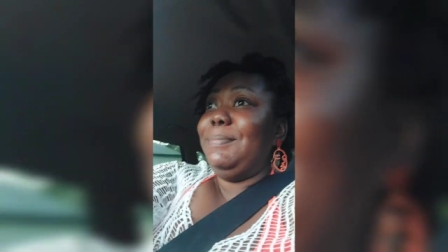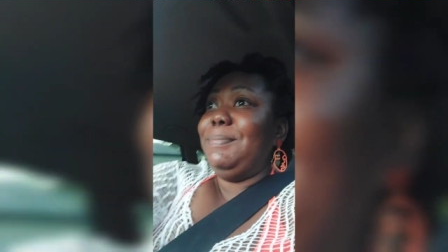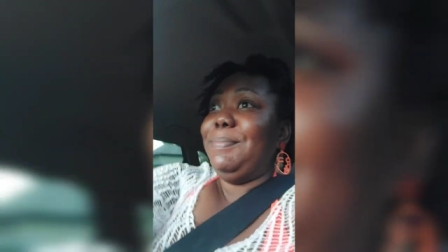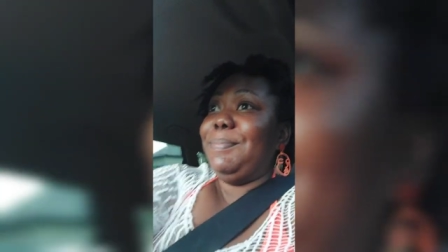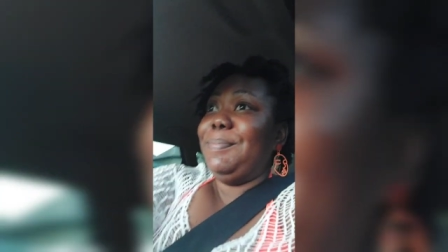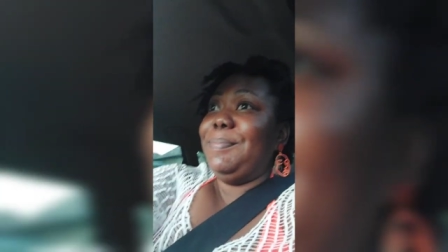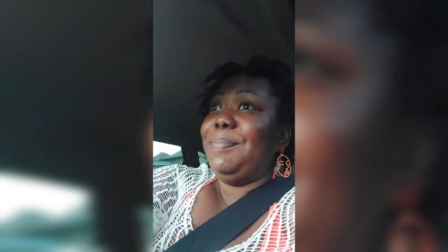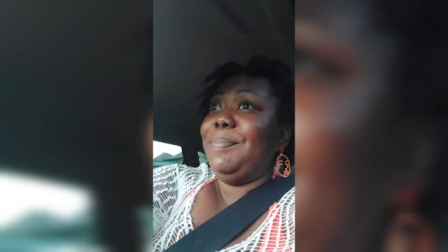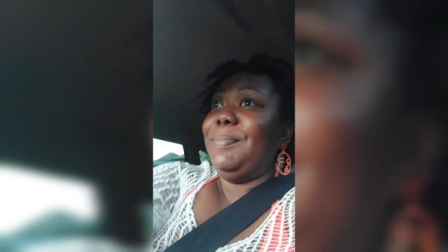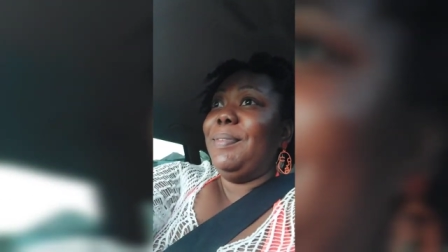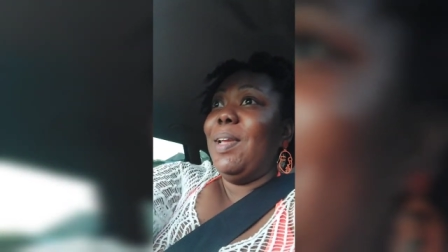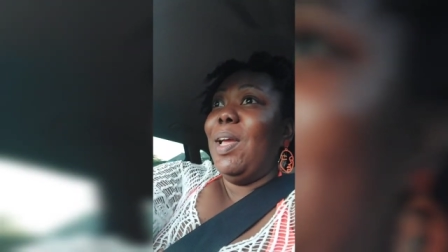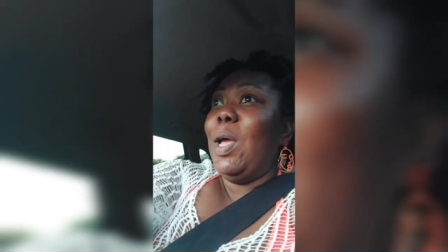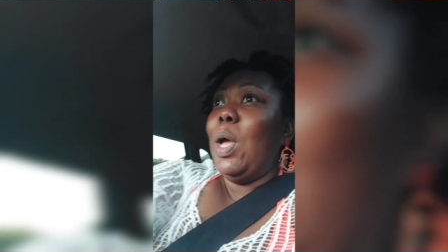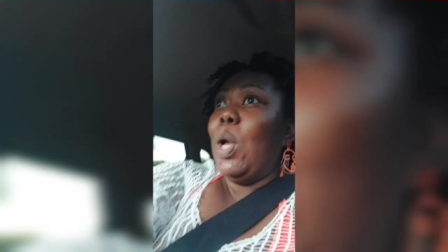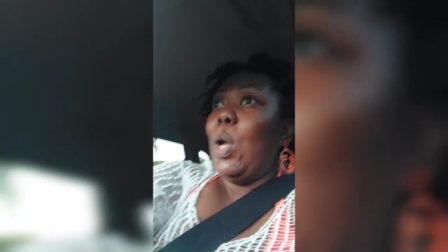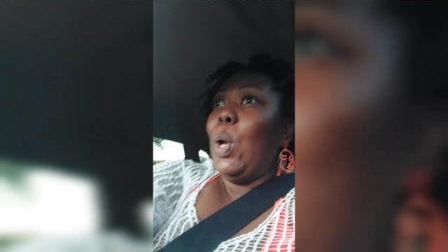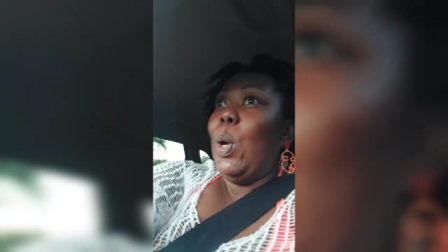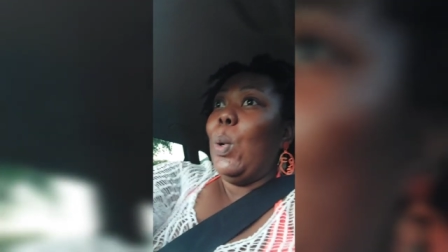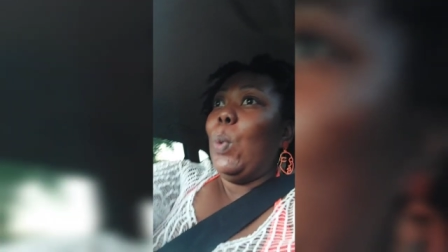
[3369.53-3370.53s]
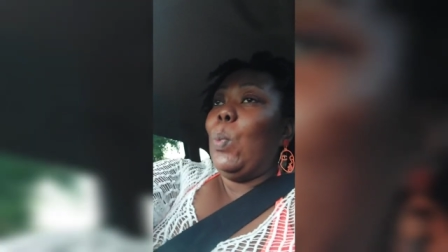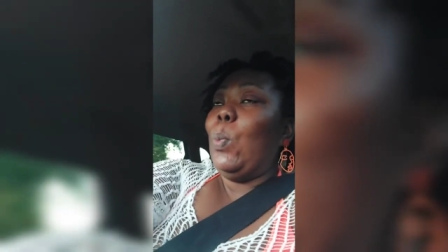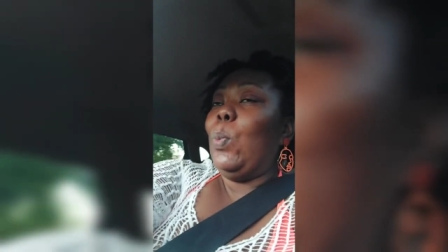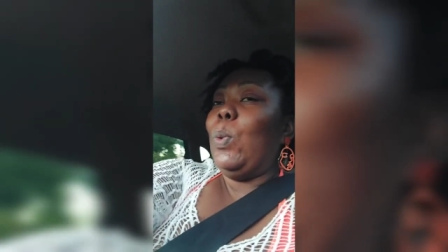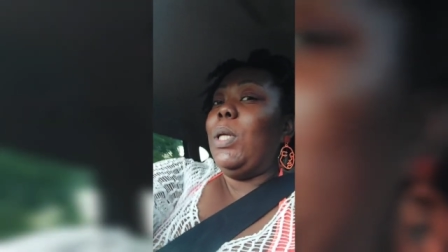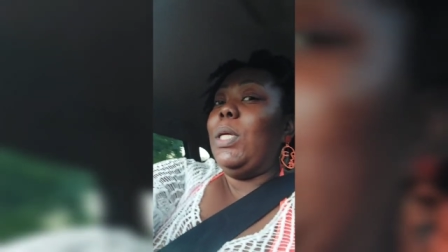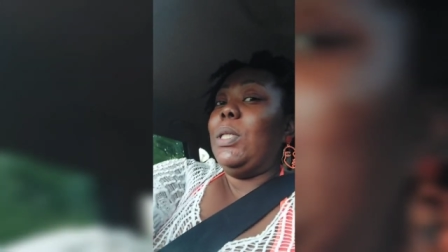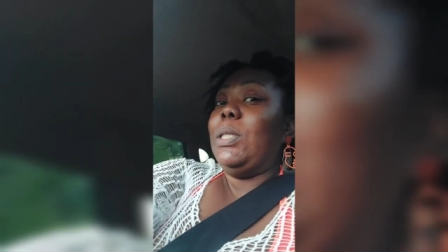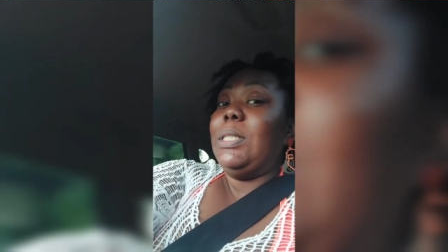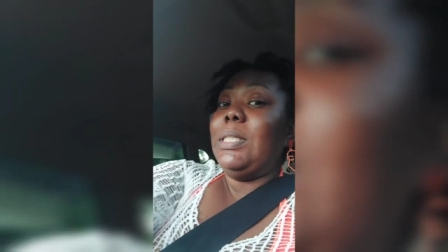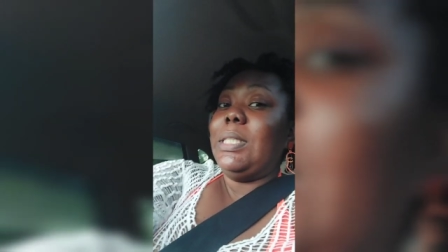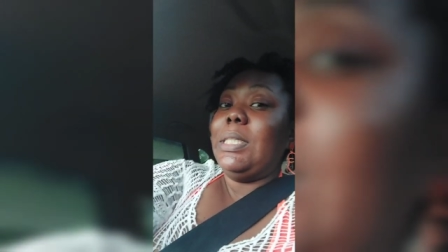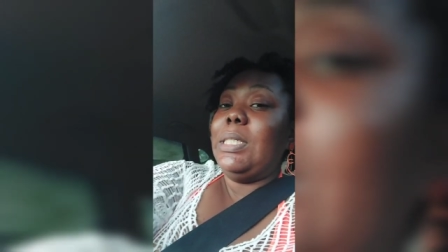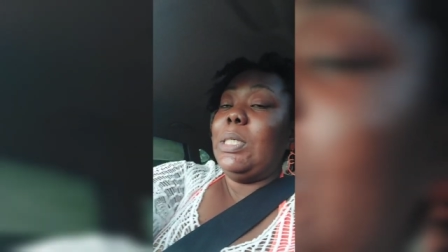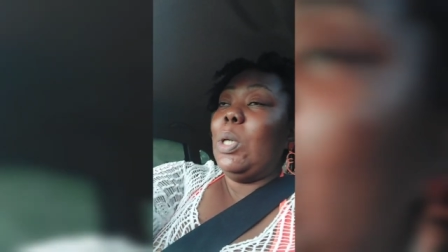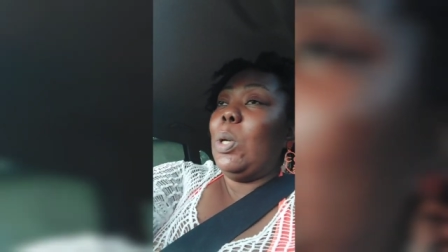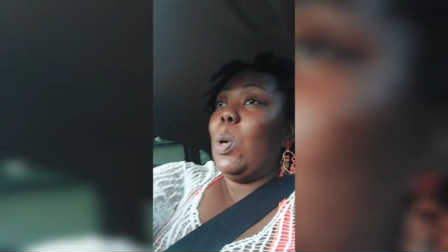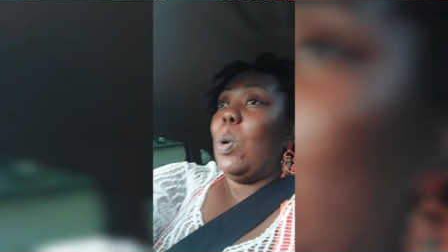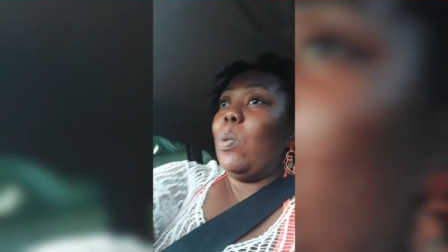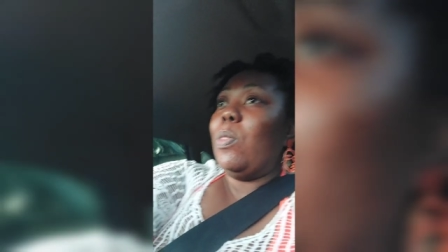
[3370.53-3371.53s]
We'll
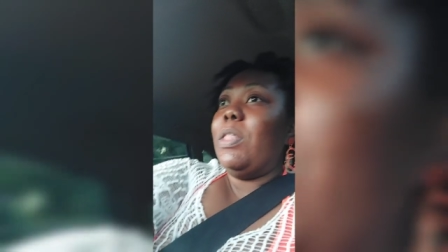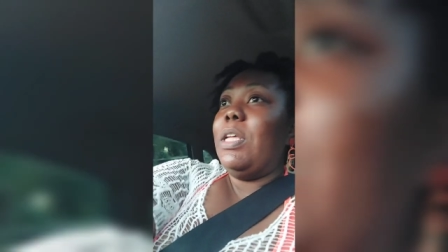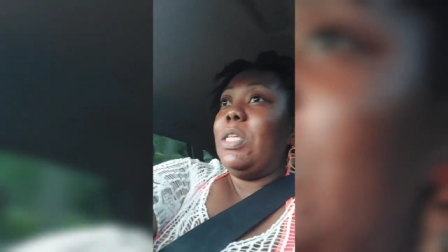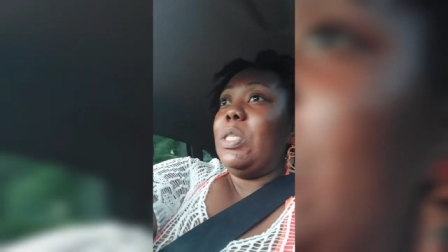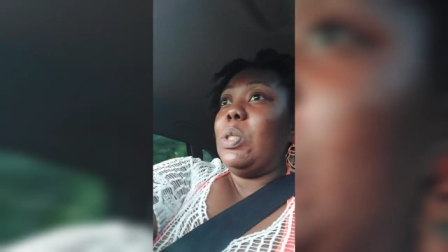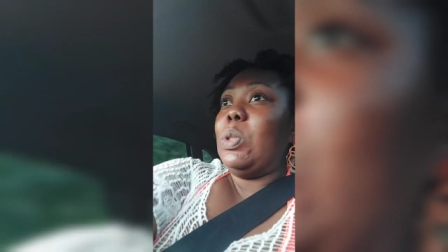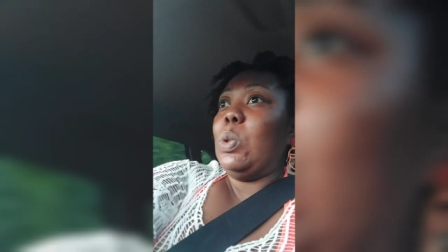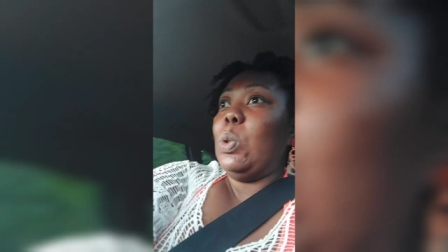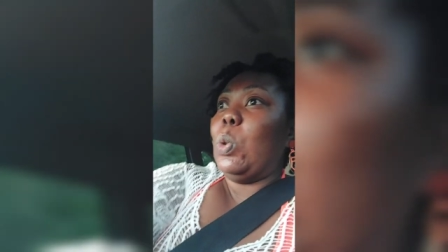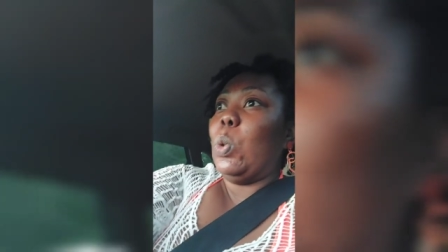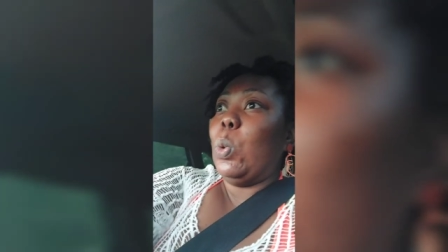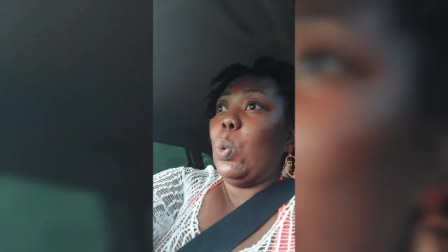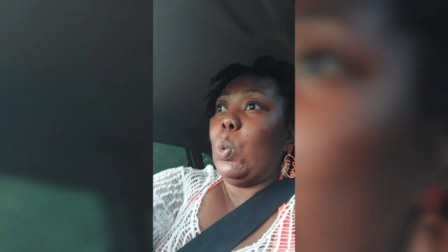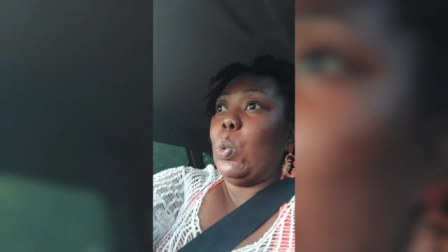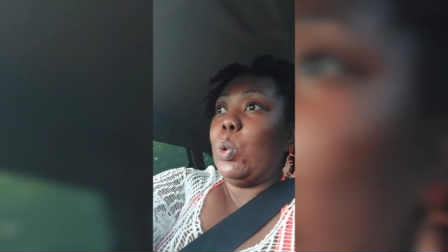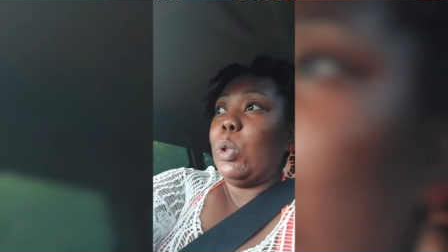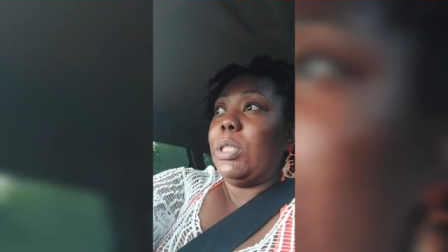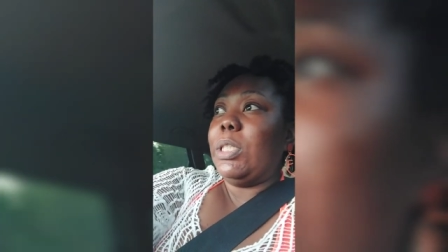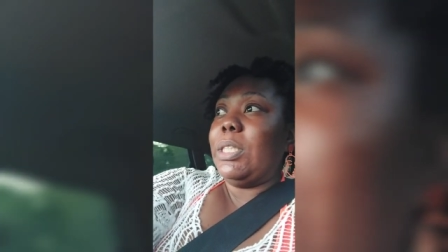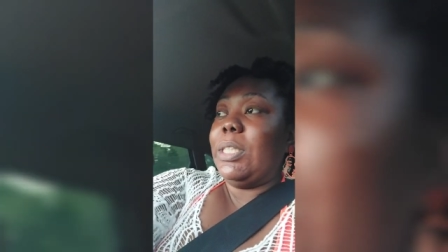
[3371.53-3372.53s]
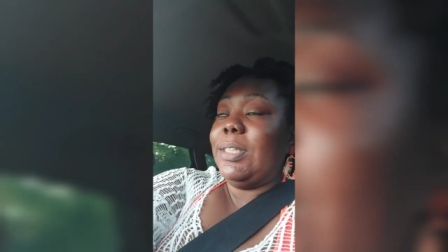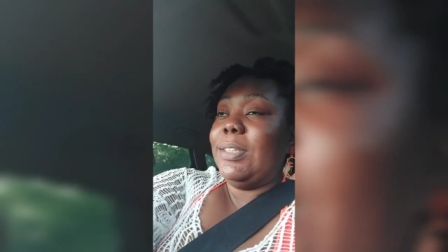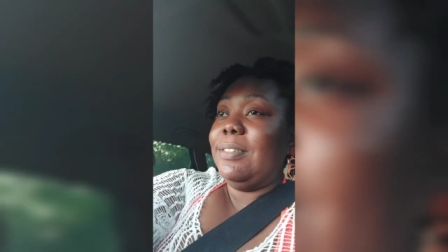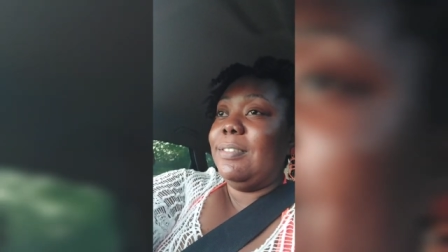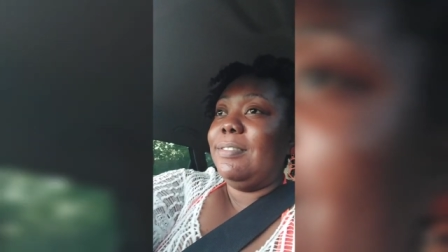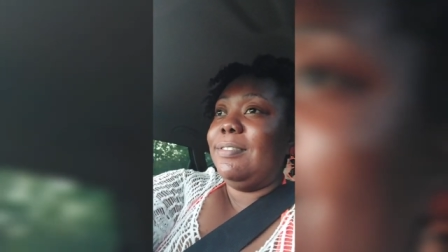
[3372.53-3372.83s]
see how this goes.